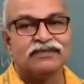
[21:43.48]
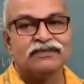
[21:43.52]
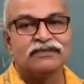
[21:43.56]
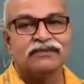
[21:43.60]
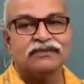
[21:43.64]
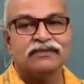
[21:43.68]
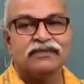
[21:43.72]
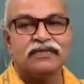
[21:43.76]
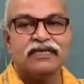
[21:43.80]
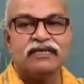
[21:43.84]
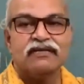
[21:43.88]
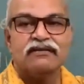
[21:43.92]

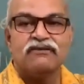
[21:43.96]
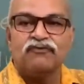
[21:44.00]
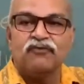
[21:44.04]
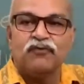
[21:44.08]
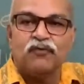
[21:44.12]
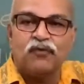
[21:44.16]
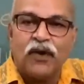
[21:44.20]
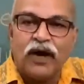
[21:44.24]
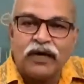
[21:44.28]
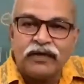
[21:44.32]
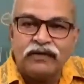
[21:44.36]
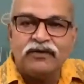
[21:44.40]
So
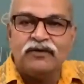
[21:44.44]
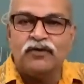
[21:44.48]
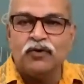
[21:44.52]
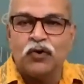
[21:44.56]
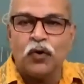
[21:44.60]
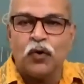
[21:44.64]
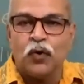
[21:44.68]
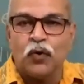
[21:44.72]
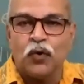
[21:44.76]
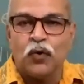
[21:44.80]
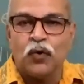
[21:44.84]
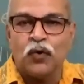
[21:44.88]
in one
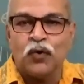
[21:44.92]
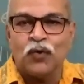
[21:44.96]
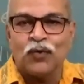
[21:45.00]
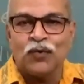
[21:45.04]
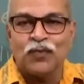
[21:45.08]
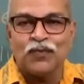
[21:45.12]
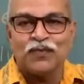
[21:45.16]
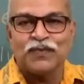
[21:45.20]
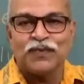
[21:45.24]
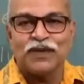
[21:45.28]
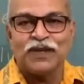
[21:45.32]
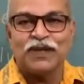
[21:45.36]

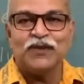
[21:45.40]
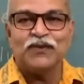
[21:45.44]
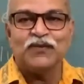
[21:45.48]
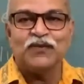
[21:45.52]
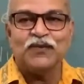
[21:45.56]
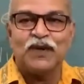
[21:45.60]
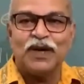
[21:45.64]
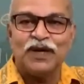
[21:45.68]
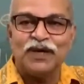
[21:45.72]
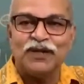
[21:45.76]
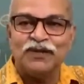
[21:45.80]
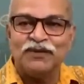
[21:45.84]
go,
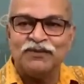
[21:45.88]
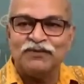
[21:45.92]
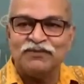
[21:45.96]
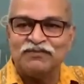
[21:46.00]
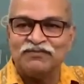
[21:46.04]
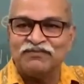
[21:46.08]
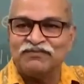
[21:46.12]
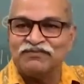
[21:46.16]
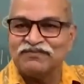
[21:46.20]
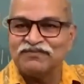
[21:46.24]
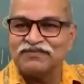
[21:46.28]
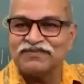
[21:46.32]
in
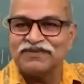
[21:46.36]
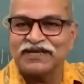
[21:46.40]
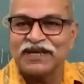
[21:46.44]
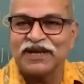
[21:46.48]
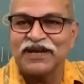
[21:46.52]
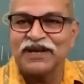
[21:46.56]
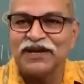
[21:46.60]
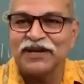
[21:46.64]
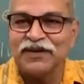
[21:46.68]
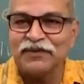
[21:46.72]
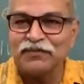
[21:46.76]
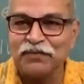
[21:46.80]
one
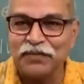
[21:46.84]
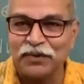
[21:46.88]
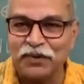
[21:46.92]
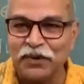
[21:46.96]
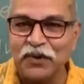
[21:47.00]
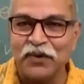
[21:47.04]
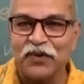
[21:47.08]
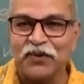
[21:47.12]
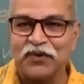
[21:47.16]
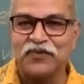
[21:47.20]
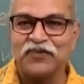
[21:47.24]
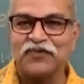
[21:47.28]
single
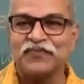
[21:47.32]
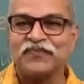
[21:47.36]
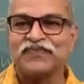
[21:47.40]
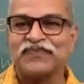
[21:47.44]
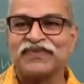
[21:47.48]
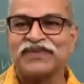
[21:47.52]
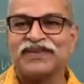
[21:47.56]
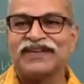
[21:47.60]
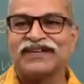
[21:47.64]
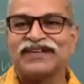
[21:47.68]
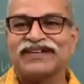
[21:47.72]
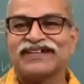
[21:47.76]

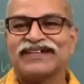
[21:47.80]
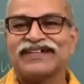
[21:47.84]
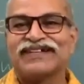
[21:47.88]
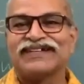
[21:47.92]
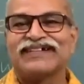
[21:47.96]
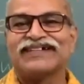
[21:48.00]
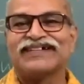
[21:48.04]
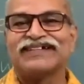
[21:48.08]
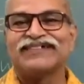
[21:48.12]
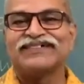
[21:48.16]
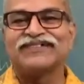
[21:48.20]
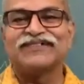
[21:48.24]
blow,
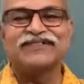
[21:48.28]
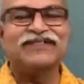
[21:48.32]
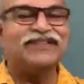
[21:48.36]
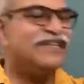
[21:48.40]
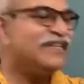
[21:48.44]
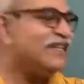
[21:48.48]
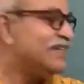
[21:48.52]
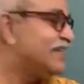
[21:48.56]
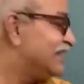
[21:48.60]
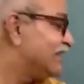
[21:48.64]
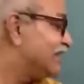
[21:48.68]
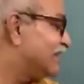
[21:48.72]

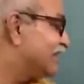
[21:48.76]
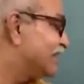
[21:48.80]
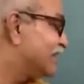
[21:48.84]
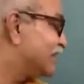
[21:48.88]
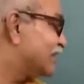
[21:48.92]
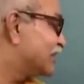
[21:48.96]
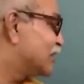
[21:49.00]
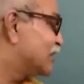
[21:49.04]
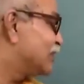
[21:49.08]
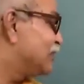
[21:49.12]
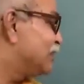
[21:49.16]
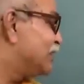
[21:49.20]
only
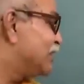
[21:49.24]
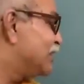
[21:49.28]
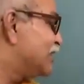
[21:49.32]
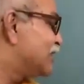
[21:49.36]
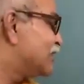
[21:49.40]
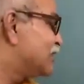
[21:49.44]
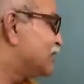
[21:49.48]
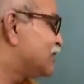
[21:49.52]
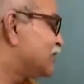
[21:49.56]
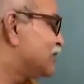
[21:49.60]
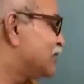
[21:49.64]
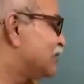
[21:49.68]
this
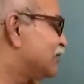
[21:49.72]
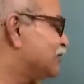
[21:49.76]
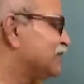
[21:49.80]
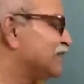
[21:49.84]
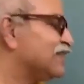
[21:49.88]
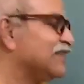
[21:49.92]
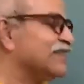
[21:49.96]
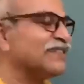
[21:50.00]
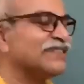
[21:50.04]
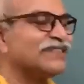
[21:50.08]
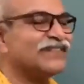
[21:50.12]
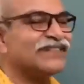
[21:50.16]
much
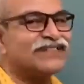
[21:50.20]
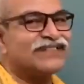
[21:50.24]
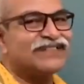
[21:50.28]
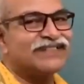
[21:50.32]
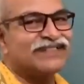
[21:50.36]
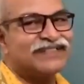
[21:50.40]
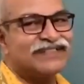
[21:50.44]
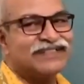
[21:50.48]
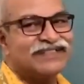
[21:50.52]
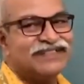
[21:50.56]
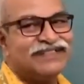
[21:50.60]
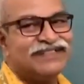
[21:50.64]
of
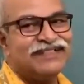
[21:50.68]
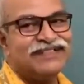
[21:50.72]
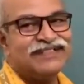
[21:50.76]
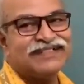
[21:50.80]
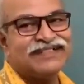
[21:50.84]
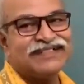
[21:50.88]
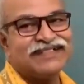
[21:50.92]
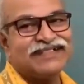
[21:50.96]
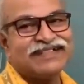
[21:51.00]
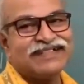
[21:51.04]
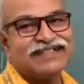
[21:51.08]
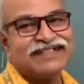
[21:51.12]

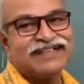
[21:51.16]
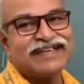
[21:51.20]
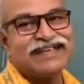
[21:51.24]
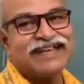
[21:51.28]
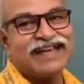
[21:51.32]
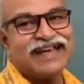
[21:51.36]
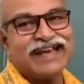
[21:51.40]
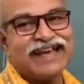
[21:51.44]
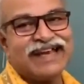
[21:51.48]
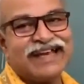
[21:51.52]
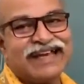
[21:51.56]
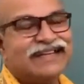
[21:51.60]
energy
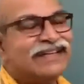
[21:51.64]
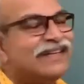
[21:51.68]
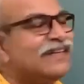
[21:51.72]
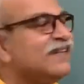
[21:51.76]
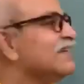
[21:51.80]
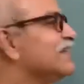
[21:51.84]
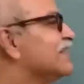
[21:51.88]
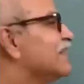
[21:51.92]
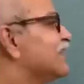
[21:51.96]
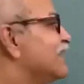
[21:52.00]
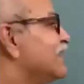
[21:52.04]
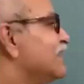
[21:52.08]

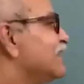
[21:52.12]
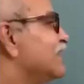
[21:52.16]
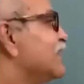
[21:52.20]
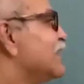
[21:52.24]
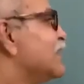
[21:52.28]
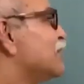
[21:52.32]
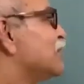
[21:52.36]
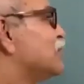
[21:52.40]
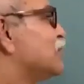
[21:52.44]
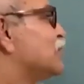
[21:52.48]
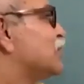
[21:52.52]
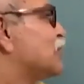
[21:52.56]
can get
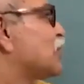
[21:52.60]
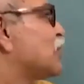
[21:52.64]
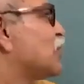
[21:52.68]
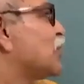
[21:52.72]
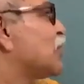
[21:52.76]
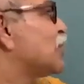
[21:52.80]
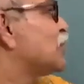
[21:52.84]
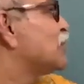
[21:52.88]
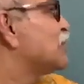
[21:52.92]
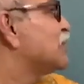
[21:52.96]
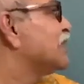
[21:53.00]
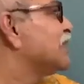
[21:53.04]

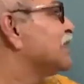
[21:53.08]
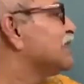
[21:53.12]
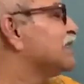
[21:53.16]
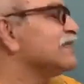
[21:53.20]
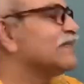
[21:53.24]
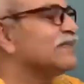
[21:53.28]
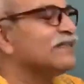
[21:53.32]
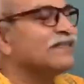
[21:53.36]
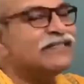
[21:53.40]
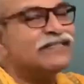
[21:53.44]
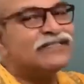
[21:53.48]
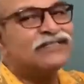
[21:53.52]
absorbed
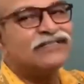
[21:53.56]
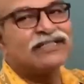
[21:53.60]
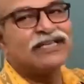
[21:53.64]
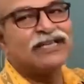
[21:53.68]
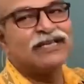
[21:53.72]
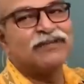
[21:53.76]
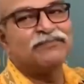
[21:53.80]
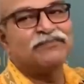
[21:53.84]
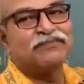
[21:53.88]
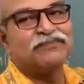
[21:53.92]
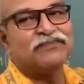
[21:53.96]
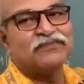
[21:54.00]
in this
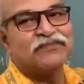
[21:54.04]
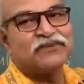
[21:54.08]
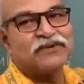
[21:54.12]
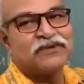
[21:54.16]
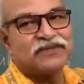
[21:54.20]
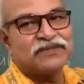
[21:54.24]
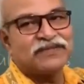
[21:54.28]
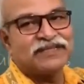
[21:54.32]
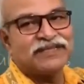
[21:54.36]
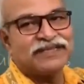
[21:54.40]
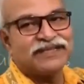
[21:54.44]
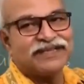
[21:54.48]

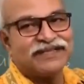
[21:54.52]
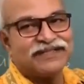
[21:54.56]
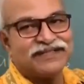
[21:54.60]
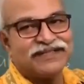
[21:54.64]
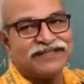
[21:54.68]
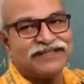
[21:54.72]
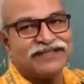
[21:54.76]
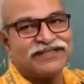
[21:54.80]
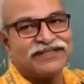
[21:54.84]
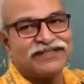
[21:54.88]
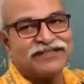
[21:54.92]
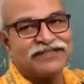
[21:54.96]

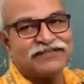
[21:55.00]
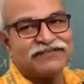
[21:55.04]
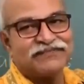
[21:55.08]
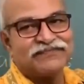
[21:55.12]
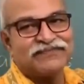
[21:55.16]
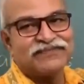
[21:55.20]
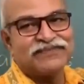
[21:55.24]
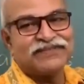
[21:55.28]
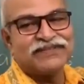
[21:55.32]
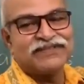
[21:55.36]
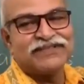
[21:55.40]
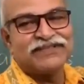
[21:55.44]

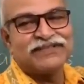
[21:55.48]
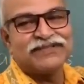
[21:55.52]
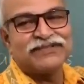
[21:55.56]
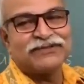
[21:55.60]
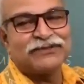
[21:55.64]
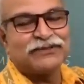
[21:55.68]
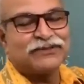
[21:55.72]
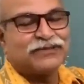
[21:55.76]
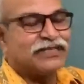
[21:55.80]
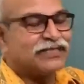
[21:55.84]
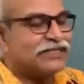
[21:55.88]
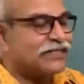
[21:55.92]
oscillator.
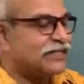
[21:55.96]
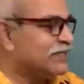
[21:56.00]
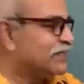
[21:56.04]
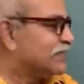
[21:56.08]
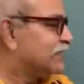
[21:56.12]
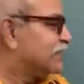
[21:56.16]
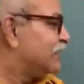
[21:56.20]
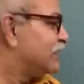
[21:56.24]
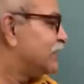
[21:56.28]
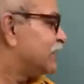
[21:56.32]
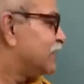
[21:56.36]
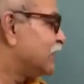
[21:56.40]
So this
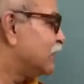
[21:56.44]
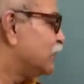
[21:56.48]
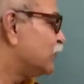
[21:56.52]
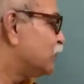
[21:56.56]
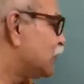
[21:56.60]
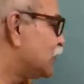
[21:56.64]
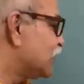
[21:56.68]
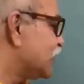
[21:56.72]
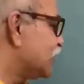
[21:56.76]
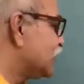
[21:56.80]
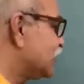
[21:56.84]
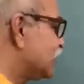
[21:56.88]
is it. And
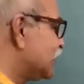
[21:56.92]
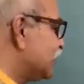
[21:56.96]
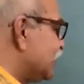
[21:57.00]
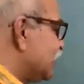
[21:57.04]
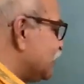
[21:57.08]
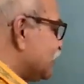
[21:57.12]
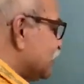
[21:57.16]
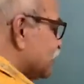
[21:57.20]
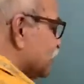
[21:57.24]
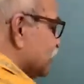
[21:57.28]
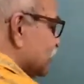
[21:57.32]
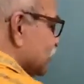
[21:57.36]
what is
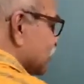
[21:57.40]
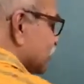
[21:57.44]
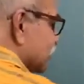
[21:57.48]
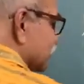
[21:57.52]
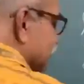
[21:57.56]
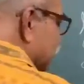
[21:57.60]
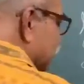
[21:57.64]
this?